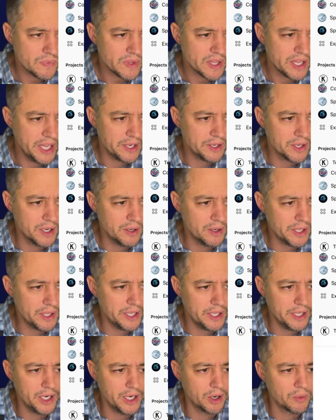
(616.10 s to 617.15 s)
and go, you,
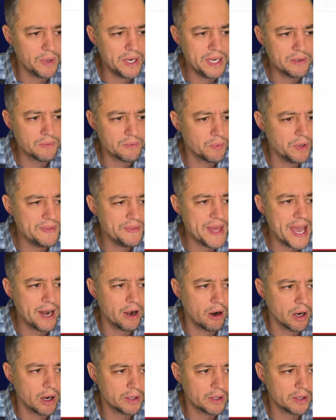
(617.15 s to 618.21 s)
you know, read read that
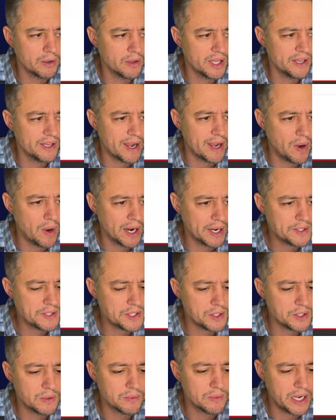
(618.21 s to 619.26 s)
article if I wanted
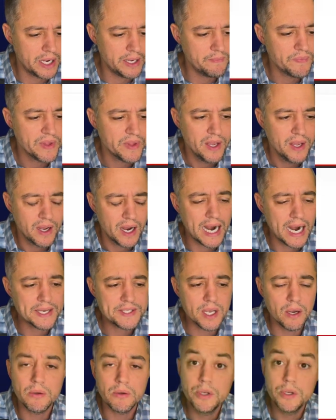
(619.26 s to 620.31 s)
to, right? All right,
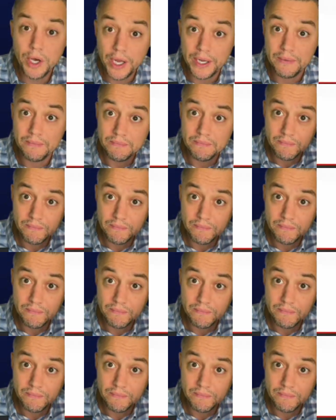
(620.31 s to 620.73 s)
so good.